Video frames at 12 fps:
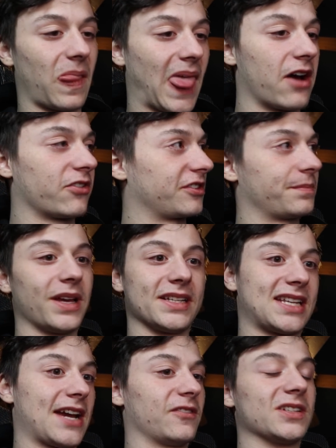I would have
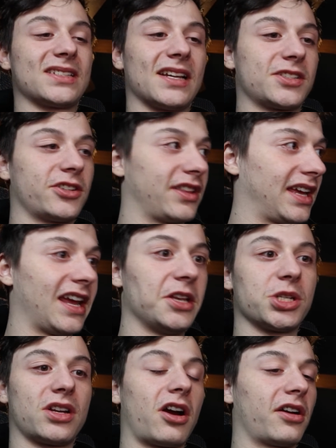replaced every sensor, the
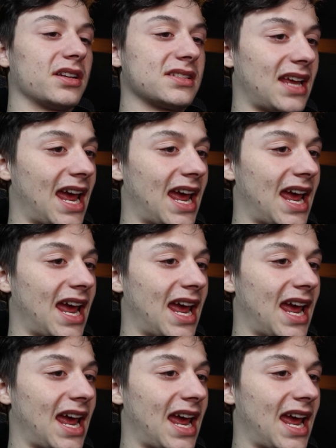engine harness,